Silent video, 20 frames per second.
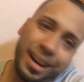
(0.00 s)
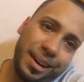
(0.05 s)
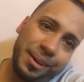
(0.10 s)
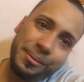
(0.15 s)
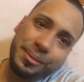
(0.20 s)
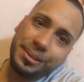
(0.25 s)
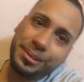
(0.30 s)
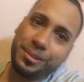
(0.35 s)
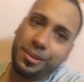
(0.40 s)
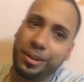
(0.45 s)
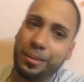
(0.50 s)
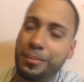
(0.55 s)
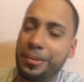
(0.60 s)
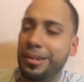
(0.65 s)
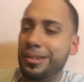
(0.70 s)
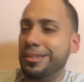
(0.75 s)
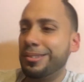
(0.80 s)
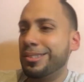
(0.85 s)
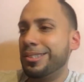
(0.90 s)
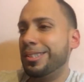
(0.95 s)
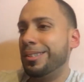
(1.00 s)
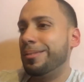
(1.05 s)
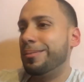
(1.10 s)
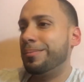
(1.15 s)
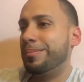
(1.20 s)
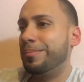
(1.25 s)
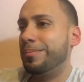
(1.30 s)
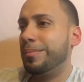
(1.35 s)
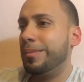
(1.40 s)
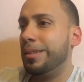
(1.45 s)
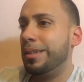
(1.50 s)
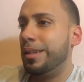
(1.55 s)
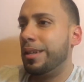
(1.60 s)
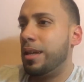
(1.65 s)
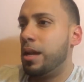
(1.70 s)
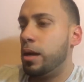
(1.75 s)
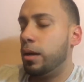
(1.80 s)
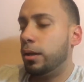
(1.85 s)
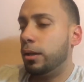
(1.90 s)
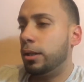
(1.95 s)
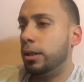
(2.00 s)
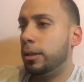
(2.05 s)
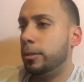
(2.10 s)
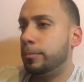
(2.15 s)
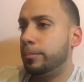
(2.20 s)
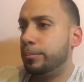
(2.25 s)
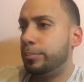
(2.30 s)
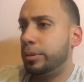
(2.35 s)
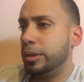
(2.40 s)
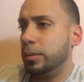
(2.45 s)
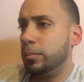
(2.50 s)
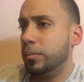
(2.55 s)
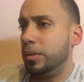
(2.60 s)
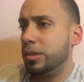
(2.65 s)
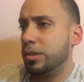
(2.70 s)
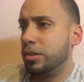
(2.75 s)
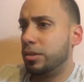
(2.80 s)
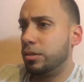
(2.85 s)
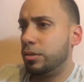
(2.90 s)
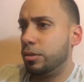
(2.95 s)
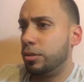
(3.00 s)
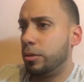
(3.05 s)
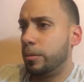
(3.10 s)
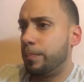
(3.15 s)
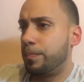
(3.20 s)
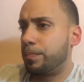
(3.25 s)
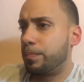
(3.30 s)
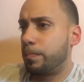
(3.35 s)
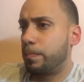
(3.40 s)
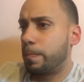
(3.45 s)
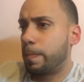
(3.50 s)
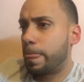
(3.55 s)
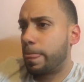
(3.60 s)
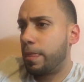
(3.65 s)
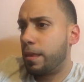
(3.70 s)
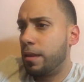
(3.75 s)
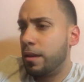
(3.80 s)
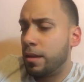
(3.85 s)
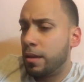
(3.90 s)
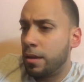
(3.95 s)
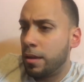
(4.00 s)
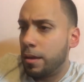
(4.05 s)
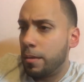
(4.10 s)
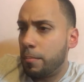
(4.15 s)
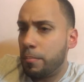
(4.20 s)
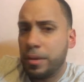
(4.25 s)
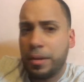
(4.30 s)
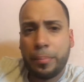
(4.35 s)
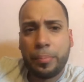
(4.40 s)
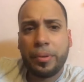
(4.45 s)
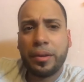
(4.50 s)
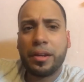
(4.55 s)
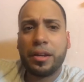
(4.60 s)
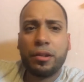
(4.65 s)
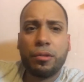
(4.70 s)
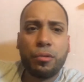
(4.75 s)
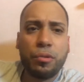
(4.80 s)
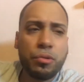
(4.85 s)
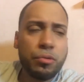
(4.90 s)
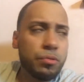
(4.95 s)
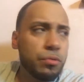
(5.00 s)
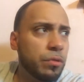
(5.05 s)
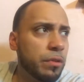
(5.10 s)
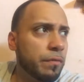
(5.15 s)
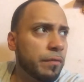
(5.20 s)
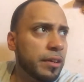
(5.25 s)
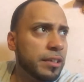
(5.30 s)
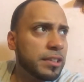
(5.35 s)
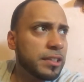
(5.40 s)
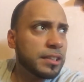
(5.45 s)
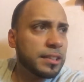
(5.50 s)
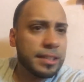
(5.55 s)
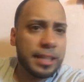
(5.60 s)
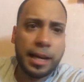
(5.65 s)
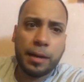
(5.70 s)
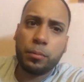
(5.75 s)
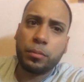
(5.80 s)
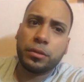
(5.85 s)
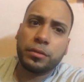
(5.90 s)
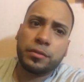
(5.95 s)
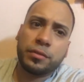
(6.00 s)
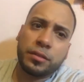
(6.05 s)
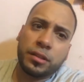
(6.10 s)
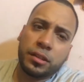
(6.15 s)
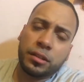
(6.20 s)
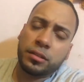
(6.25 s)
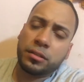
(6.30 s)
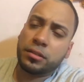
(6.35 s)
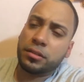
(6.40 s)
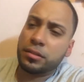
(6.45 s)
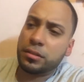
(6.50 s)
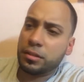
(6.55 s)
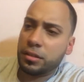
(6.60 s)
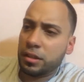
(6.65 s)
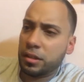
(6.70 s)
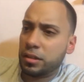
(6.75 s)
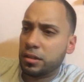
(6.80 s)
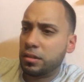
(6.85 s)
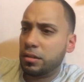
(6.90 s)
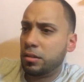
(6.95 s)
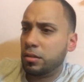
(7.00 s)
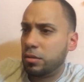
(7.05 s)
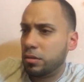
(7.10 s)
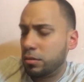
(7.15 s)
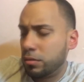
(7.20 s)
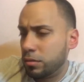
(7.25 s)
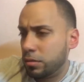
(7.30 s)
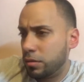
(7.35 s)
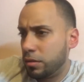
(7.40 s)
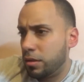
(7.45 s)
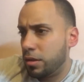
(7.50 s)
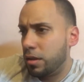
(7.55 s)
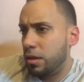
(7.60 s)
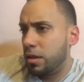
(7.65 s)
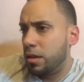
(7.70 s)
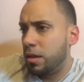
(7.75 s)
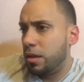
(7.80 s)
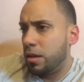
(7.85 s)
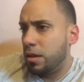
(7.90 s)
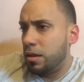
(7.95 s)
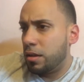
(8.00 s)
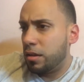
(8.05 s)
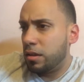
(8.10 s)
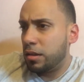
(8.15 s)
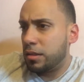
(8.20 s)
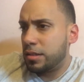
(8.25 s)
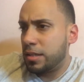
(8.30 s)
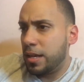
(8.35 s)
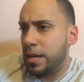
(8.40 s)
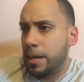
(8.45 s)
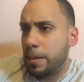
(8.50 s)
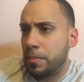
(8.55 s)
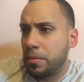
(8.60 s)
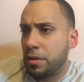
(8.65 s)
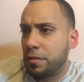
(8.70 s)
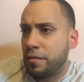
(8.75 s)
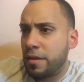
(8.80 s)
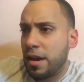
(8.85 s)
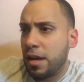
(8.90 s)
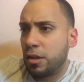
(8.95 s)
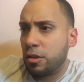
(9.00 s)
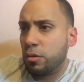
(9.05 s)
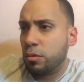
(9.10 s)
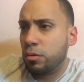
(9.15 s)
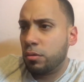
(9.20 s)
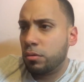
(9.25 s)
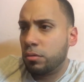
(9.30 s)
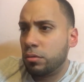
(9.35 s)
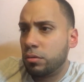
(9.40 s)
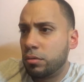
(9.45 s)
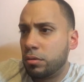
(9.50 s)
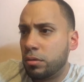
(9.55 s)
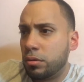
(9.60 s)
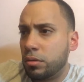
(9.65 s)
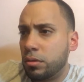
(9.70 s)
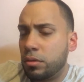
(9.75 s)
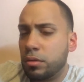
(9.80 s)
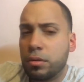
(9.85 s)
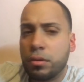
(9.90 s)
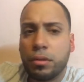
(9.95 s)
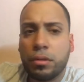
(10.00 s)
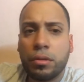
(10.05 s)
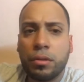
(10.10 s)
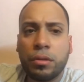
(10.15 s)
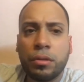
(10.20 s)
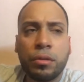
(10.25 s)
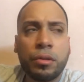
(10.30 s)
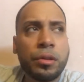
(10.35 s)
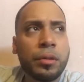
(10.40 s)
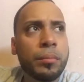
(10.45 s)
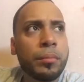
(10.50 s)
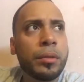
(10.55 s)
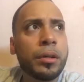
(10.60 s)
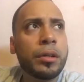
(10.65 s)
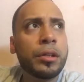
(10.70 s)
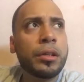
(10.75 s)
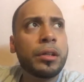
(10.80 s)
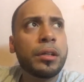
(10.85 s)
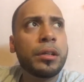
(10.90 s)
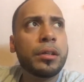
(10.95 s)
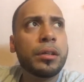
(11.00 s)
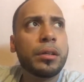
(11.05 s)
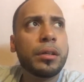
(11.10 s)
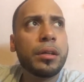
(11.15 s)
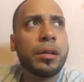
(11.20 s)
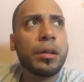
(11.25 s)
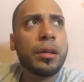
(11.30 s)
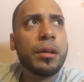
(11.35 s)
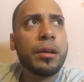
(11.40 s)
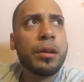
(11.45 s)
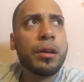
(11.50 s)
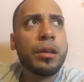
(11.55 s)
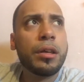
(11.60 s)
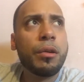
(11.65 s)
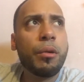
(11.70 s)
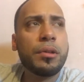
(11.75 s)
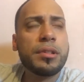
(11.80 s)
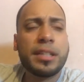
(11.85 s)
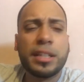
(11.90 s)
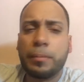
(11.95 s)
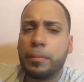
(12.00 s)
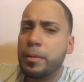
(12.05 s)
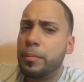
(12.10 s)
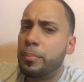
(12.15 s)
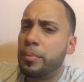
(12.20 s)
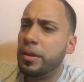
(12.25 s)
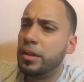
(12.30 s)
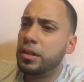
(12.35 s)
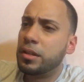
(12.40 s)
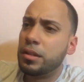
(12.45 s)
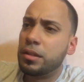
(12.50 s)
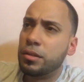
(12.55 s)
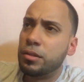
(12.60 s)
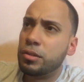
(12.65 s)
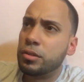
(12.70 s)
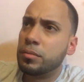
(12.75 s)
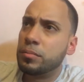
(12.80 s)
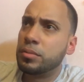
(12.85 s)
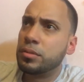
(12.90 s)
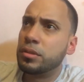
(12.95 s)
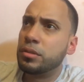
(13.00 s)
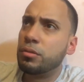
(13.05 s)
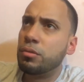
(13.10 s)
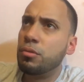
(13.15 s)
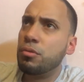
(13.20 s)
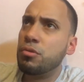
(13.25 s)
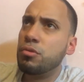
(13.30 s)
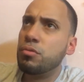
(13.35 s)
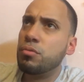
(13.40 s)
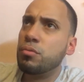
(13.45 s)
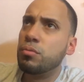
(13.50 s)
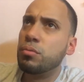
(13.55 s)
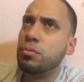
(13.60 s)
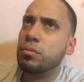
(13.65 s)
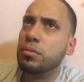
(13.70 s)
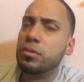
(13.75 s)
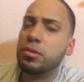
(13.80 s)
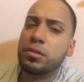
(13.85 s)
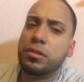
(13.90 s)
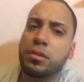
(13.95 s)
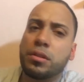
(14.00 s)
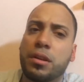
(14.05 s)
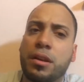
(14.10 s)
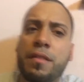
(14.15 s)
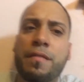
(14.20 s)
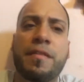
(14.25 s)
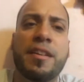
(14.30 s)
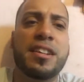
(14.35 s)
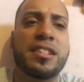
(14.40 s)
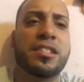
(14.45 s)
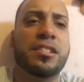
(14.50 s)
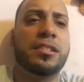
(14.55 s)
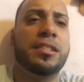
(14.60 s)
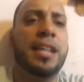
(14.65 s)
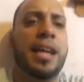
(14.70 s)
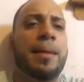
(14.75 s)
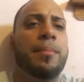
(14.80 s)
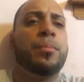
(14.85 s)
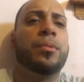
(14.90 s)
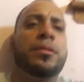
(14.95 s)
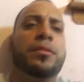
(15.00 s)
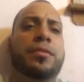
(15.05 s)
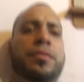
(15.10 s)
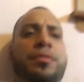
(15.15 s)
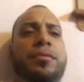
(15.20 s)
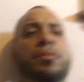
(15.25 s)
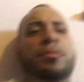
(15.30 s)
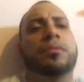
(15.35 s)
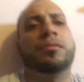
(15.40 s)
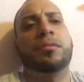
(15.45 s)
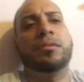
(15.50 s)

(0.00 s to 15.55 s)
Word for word: I always talk about something. Um, pretty much, you know, be picky who you invest your time with, guys. Like, you know, your time, your value, you know, your money. You always got to be picky, you know what I'm saying, who you invest your time with.